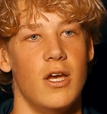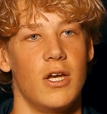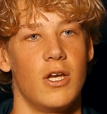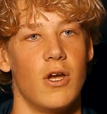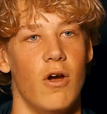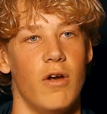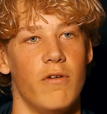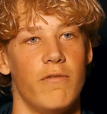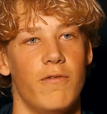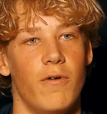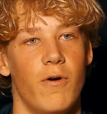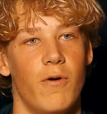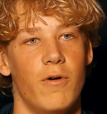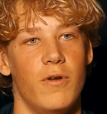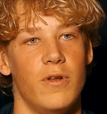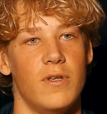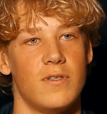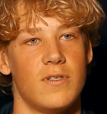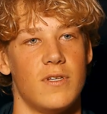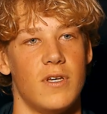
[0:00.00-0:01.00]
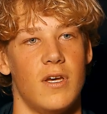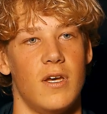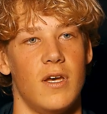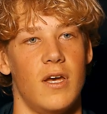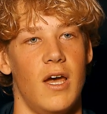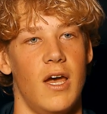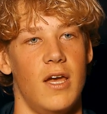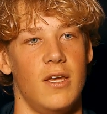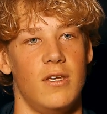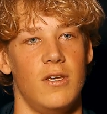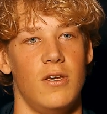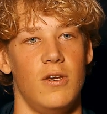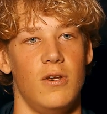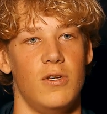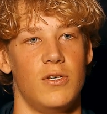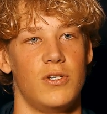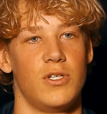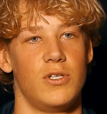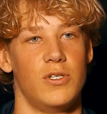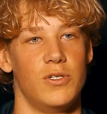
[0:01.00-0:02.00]
going forward, it's a, a
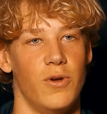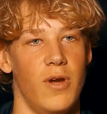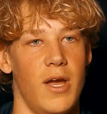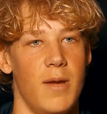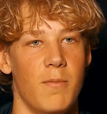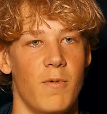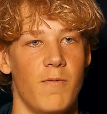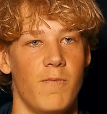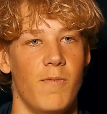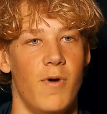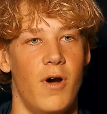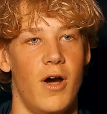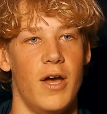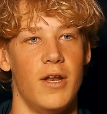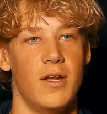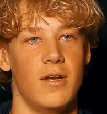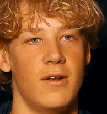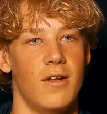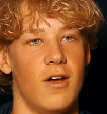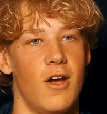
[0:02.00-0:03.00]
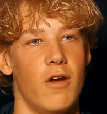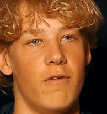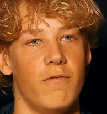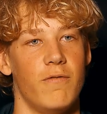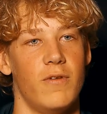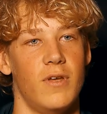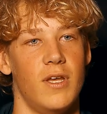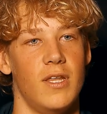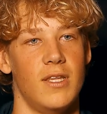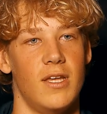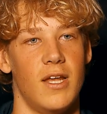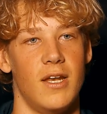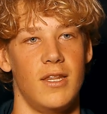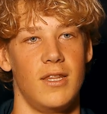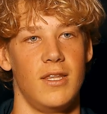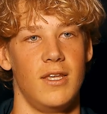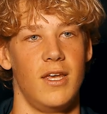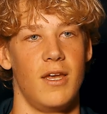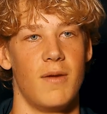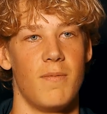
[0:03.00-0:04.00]
huge dream of mine. And hopefully, at the end
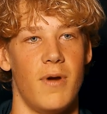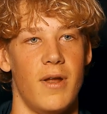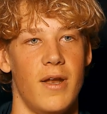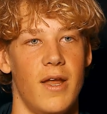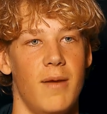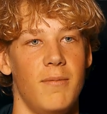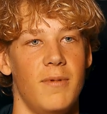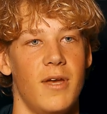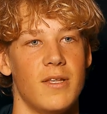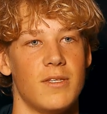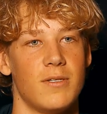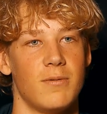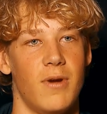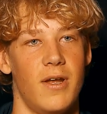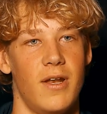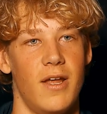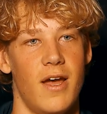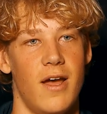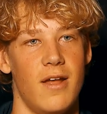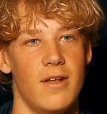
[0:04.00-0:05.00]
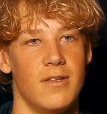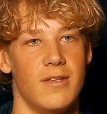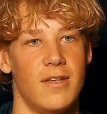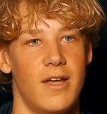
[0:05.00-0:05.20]
of the year, my name gets read out.